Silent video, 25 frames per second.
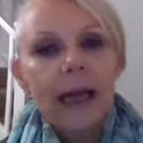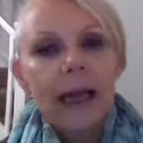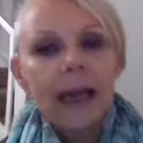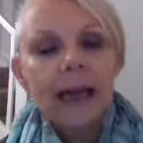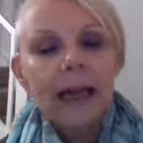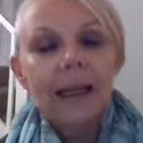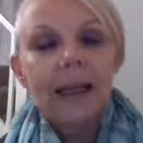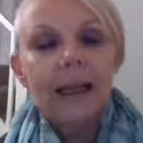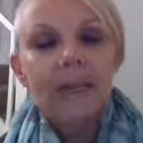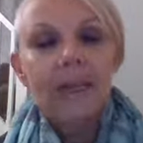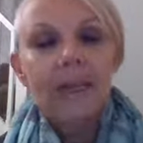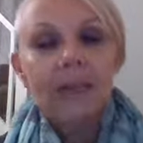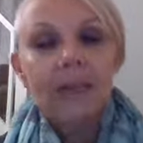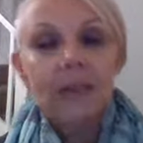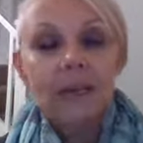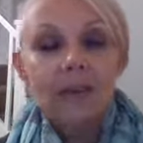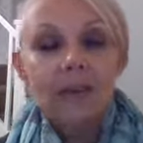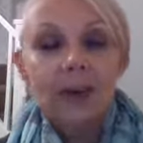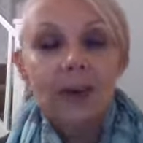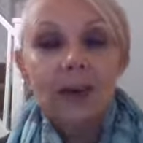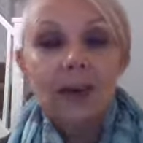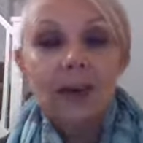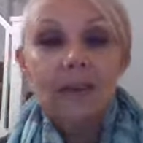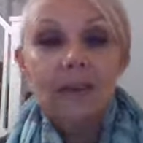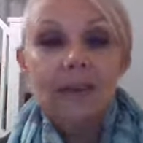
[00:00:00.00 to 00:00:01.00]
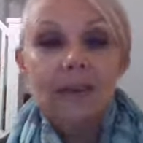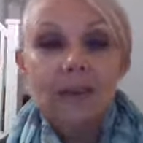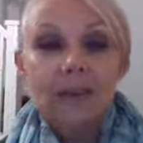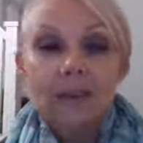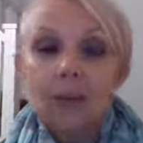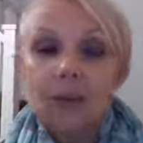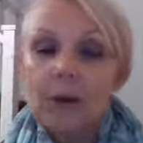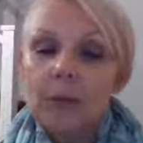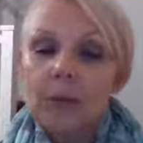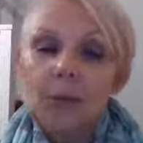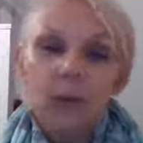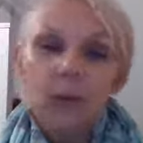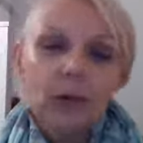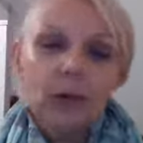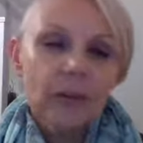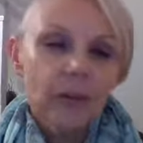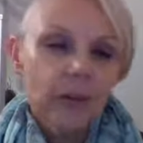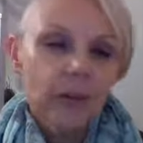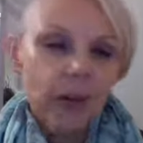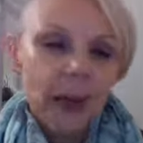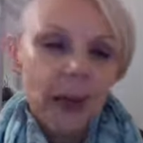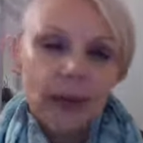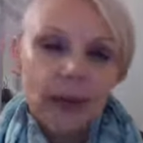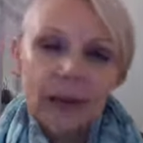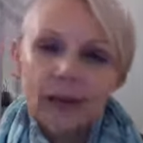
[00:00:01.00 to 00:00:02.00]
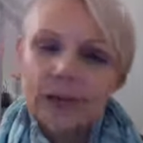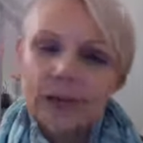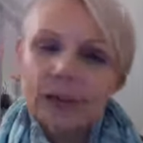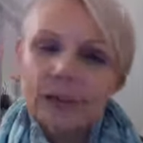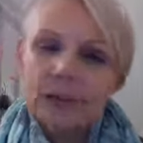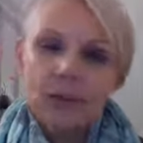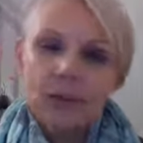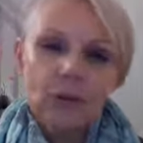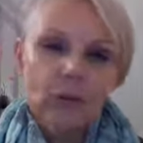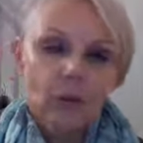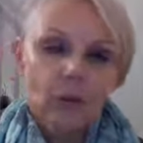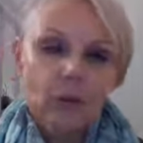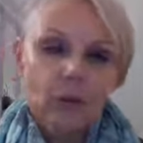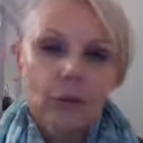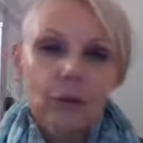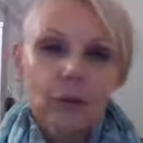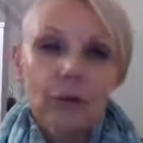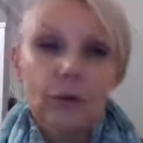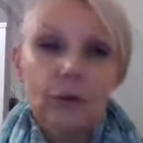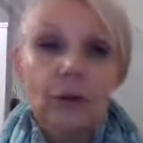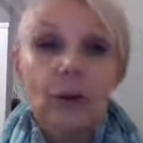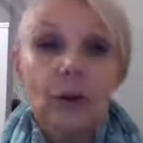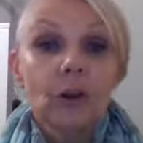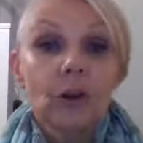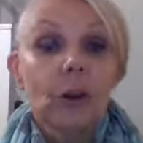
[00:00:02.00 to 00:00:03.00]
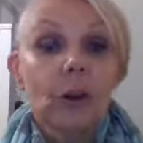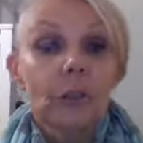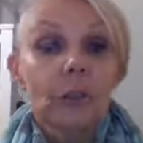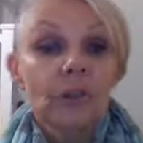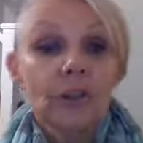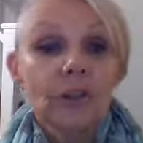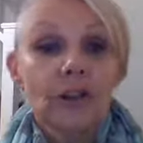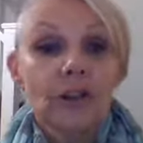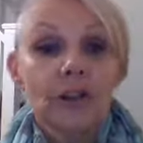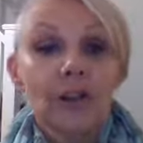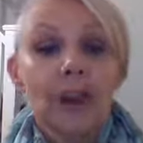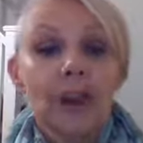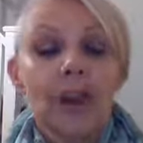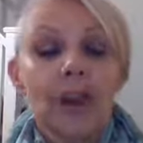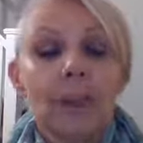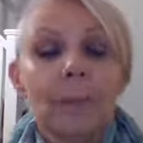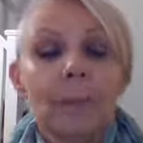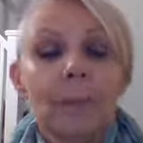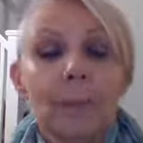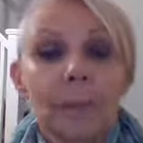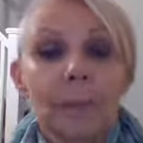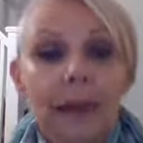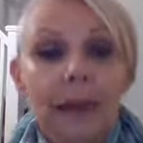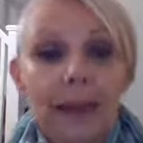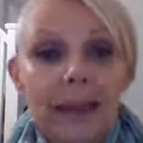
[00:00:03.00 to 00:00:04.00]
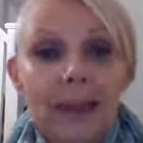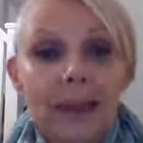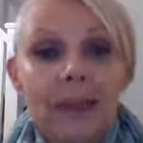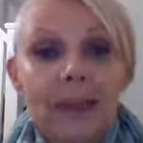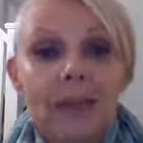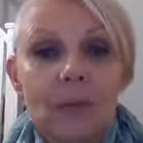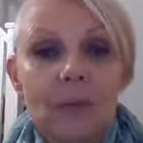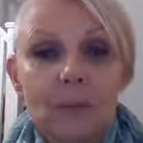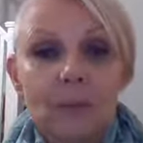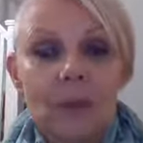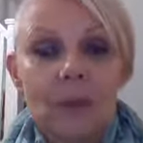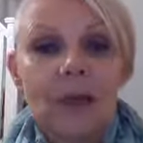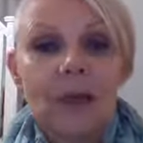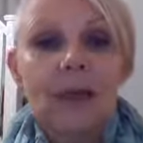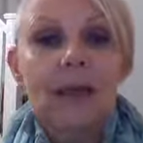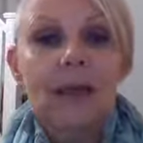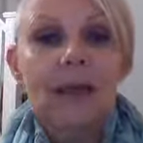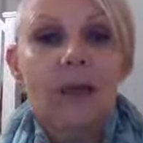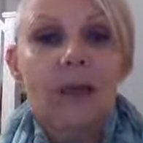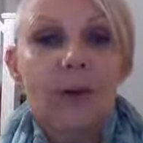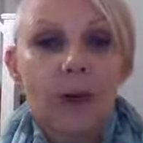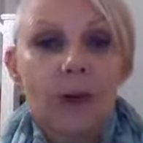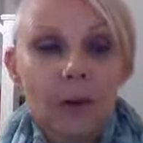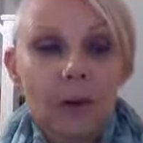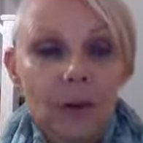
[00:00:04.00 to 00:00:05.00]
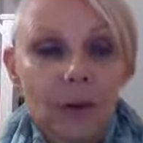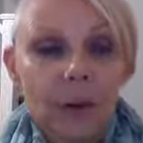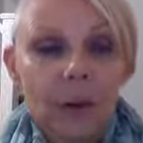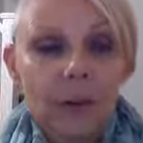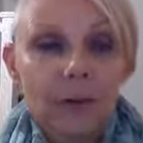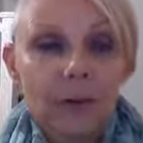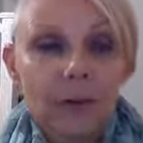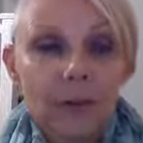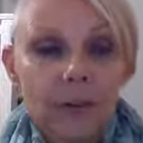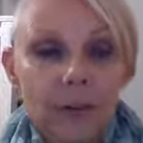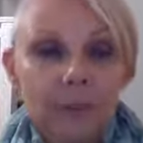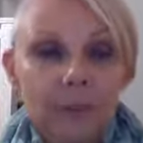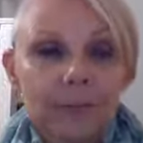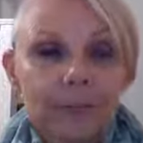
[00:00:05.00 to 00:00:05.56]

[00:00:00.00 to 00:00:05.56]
it's and I'm not saying this is true of you, I'm just saying please be curious.